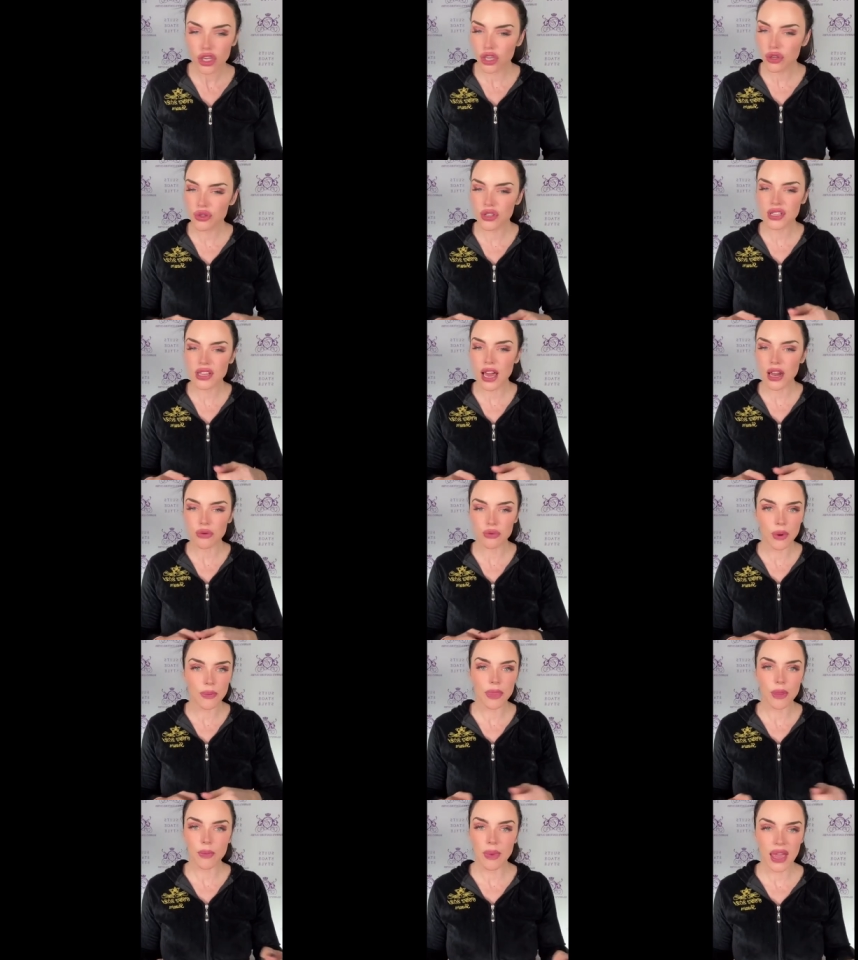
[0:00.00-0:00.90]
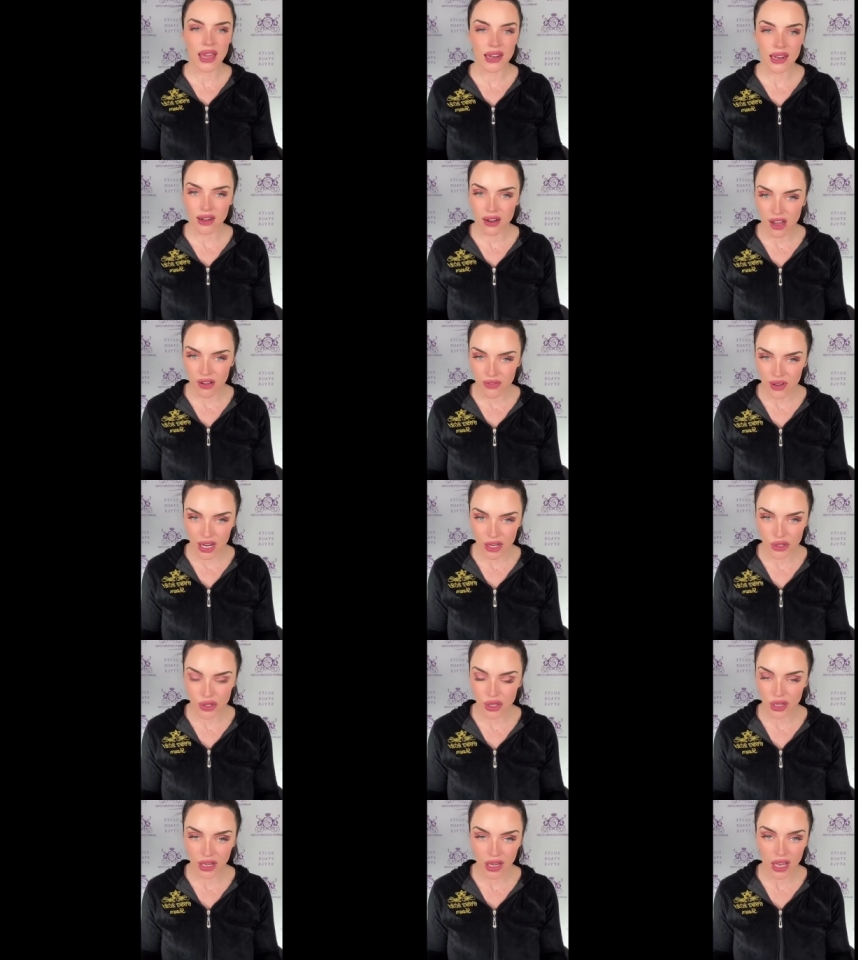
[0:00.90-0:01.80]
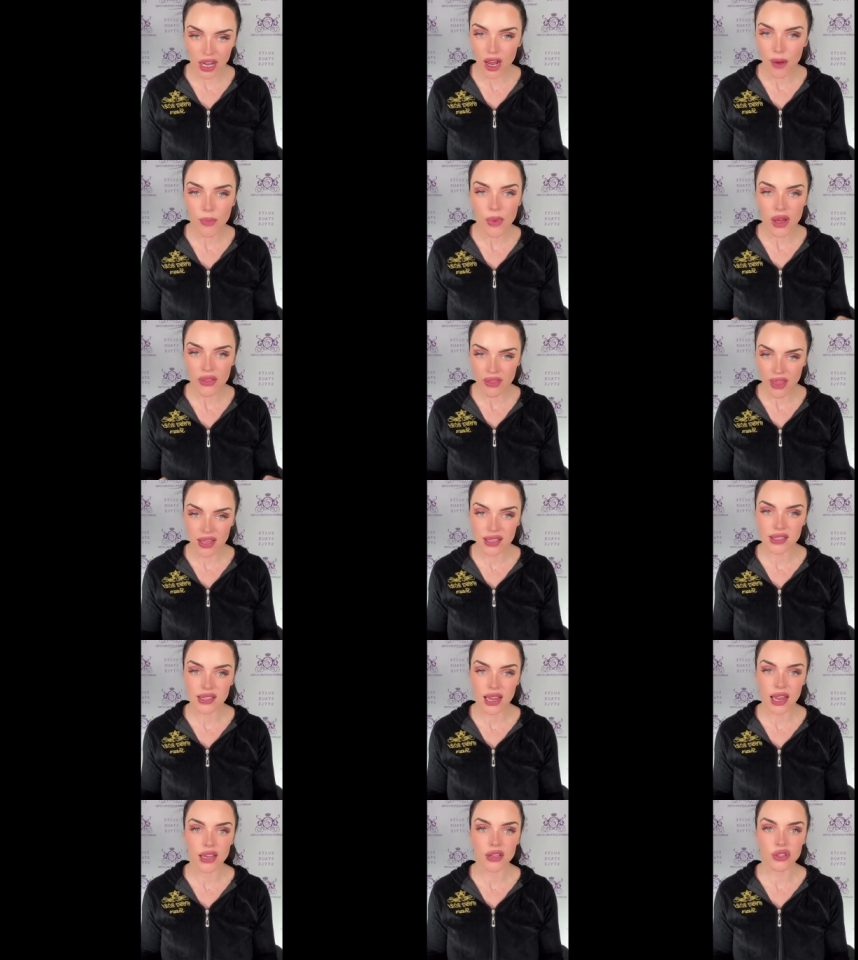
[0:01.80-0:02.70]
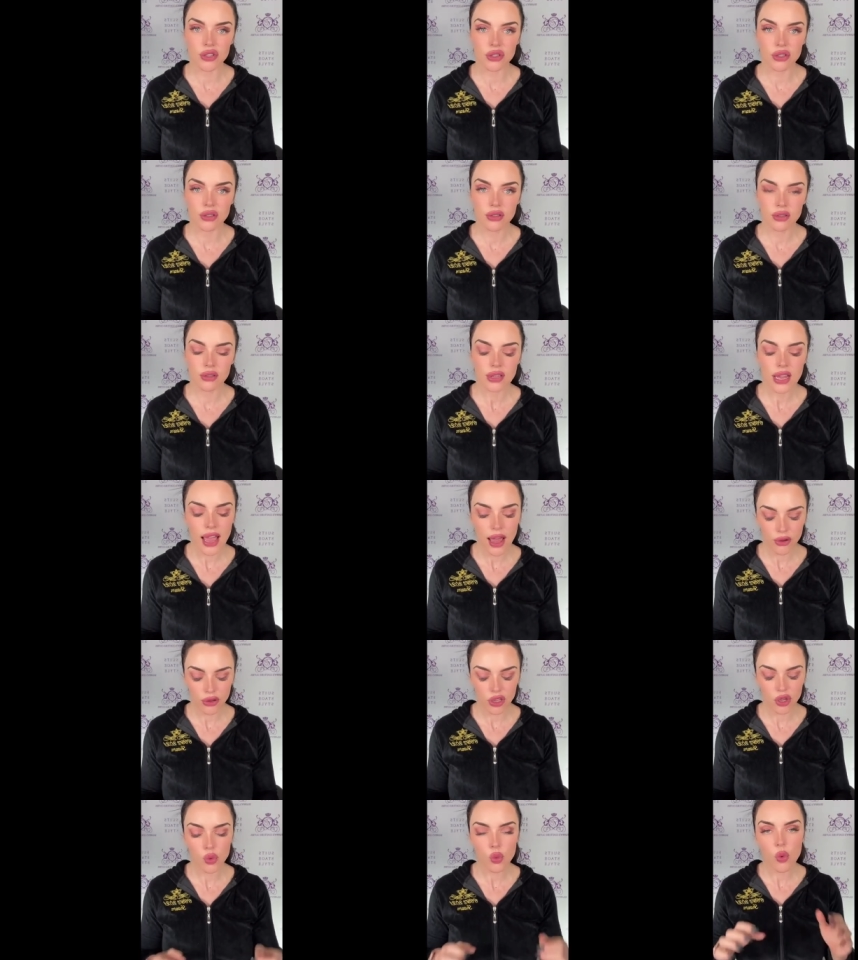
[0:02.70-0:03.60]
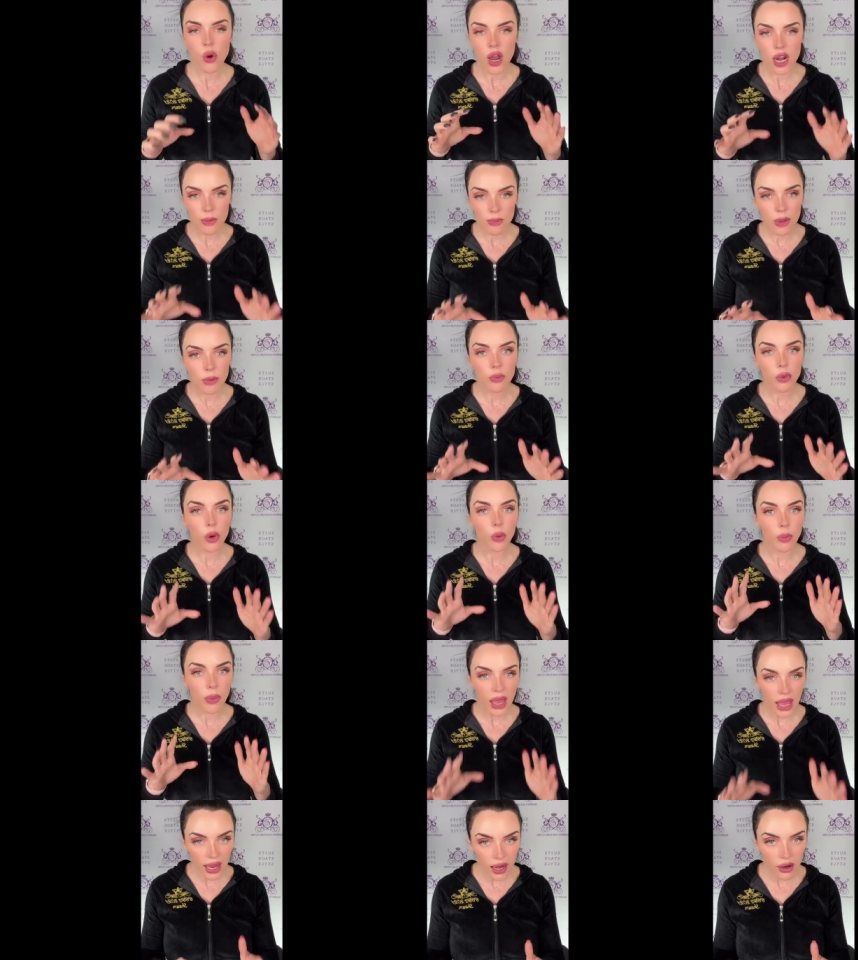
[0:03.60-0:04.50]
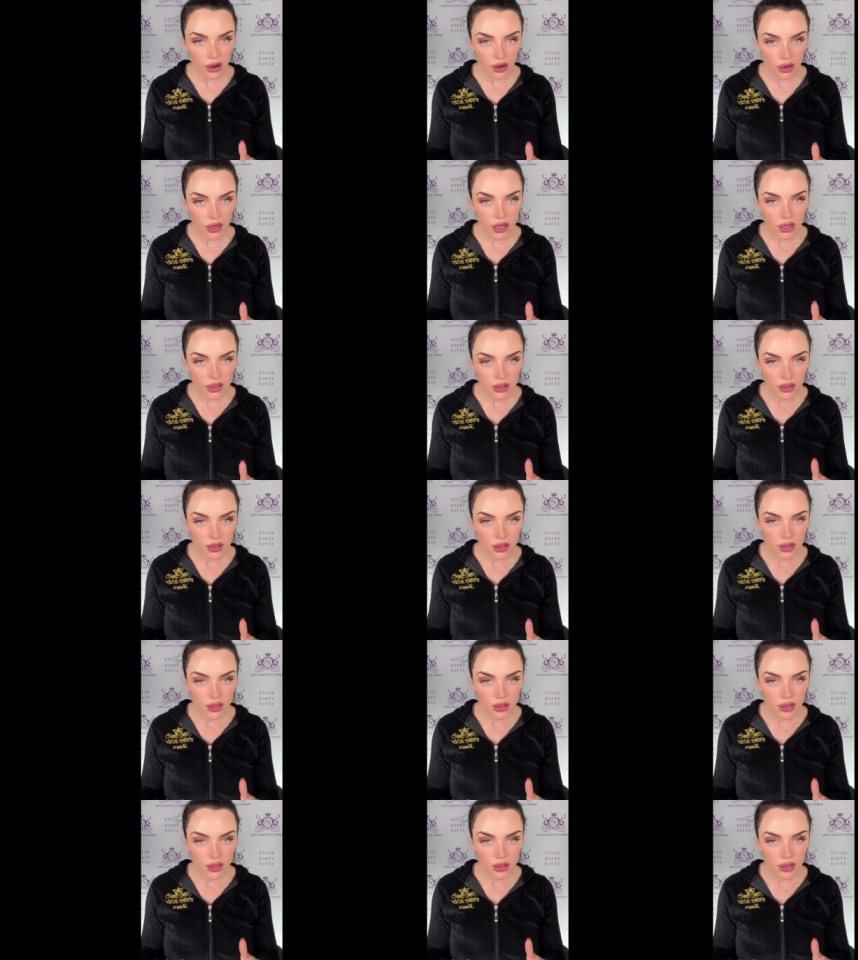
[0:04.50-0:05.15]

you just got to rip the Band-Aid off and actually get up on that stage. Now, you want to be prepared.